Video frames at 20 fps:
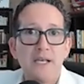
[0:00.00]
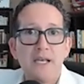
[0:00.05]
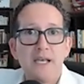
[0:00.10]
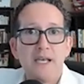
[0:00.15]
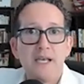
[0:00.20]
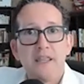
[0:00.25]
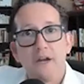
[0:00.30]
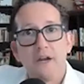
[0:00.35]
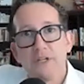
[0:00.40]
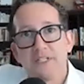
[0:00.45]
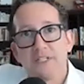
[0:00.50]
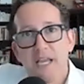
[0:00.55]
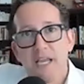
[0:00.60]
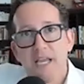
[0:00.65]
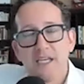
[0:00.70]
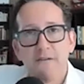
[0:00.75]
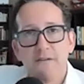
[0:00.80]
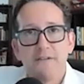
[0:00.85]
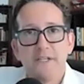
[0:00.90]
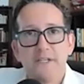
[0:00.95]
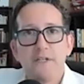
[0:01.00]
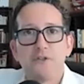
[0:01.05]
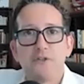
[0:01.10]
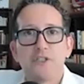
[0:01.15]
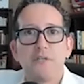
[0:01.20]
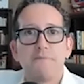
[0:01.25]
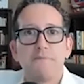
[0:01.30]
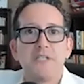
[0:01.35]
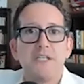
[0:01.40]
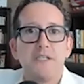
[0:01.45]
their executive
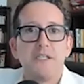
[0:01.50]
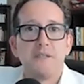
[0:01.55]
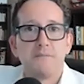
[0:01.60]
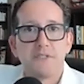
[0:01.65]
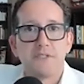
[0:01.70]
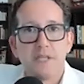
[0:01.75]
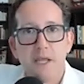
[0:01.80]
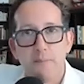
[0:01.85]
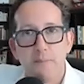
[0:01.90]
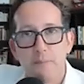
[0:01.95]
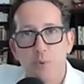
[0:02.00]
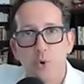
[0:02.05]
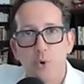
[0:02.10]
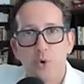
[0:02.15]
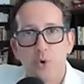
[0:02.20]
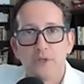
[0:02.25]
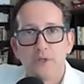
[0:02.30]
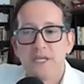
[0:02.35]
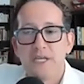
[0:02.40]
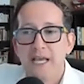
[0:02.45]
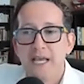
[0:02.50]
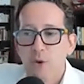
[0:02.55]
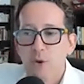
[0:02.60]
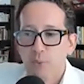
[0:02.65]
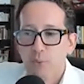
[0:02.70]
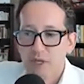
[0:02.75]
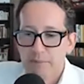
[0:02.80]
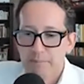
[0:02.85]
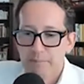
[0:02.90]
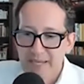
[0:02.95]
leadership teams, their boards,
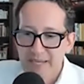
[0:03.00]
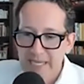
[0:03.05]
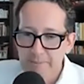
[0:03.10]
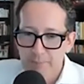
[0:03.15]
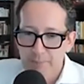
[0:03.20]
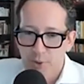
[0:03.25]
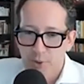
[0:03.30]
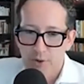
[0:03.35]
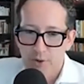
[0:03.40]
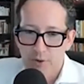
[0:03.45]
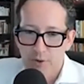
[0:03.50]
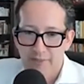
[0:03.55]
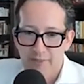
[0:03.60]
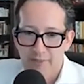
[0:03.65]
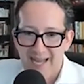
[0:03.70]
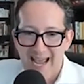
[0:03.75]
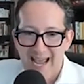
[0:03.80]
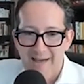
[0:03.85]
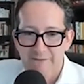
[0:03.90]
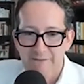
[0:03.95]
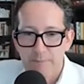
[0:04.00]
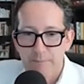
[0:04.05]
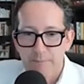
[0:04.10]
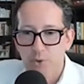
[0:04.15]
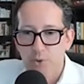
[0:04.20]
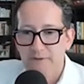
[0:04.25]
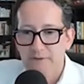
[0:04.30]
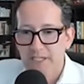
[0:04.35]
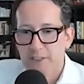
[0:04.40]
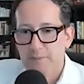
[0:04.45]
with people that have the
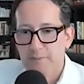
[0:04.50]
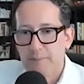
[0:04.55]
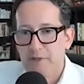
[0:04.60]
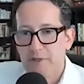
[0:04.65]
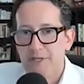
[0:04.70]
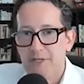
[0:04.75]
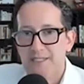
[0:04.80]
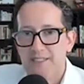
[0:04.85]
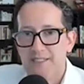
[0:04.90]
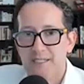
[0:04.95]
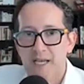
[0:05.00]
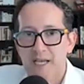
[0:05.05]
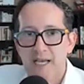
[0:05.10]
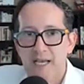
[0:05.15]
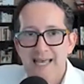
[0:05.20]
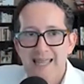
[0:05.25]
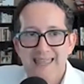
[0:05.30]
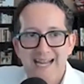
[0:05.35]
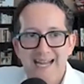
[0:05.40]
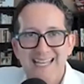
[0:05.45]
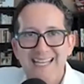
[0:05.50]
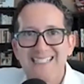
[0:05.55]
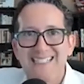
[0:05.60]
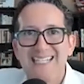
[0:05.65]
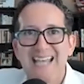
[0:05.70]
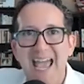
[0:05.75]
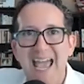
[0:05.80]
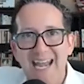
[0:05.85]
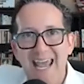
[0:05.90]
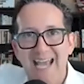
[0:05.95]
proven experience that can
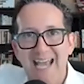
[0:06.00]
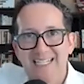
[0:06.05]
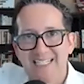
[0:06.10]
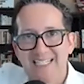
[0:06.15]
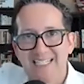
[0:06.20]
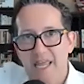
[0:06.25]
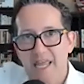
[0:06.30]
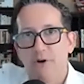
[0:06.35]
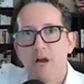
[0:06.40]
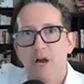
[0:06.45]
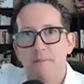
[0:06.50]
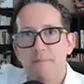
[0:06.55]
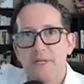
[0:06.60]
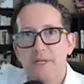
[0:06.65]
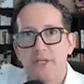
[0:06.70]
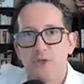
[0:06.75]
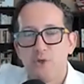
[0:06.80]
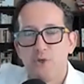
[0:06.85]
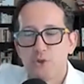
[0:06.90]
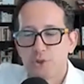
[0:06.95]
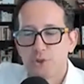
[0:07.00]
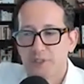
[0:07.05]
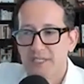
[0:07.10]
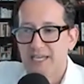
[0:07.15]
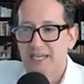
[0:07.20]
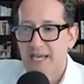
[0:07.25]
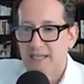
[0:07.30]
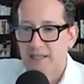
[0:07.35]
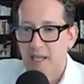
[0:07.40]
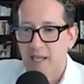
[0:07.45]
10x their company, usually
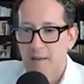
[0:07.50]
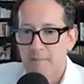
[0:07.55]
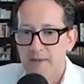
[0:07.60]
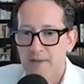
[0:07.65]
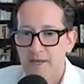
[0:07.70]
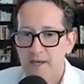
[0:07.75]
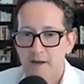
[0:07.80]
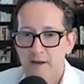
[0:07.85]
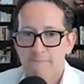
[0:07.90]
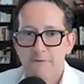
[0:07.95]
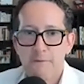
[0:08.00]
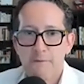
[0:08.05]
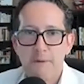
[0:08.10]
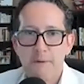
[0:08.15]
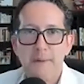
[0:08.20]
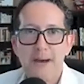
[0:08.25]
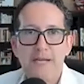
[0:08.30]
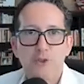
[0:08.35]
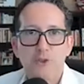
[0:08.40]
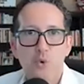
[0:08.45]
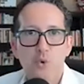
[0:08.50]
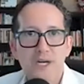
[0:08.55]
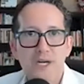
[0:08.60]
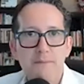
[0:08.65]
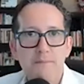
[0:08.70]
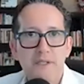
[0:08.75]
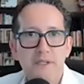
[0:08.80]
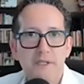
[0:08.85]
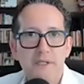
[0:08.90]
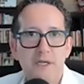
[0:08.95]
get them from about
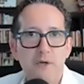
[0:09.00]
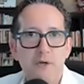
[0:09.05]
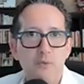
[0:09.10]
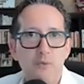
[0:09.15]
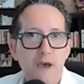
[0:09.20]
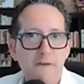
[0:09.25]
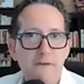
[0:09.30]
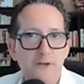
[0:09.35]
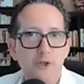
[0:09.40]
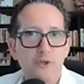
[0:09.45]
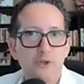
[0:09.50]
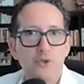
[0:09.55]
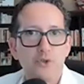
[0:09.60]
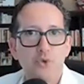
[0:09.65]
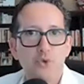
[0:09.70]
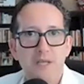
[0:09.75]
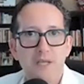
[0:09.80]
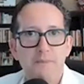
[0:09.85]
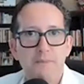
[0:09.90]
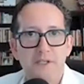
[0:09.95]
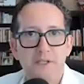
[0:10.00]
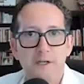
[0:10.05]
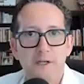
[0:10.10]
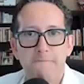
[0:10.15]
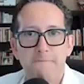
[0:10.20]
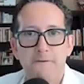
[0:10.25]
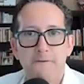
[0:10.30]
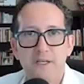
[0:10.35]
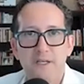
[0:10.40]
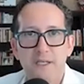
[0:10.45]
20 million in revenues or 20 million in
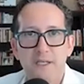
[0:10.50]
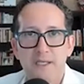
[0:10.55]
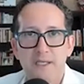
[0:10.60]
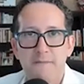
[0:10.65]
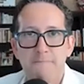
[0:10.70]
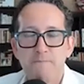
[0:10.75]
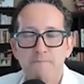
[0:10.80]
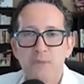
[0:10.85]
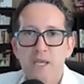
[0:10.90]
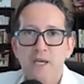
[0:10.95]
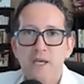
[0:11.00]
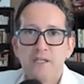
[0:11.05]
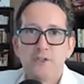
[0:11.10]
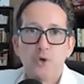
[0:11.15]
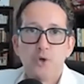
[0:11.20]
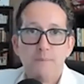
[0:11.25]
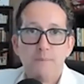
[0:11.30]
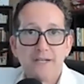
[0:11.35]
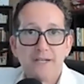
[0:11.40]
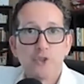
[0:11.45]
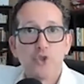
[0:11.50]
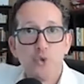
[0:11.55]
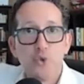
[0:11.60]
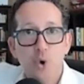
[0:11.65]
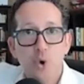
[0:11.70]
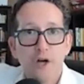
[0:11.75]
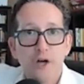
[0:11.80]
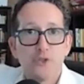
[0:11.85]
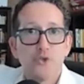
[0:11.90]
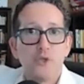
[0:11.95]
funding to about
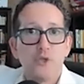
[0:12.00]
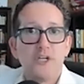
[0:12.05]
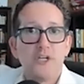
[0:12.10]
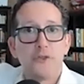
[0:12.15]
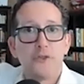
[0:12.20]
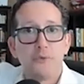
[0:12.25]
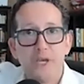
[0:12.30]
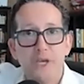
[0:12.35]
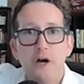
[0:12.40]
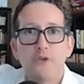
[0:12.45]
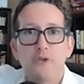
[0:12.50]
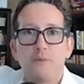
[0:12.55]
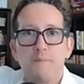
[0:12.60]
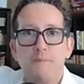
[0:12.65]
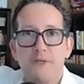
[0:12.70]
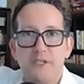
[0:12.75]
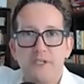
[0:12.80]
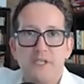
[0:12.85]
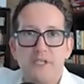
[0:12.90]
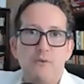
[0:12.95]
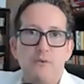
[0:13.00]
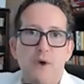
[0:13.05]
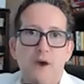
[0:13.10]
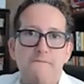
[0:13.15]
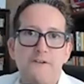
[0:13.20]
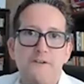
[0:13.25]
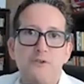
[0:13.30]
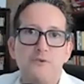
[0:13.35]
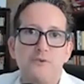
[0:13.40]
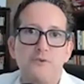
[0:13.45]
200, 300 million in
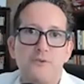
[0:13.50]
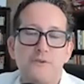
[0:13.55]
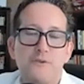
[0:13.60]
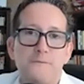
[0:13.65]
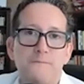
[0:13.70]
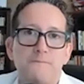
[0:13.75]
revenues.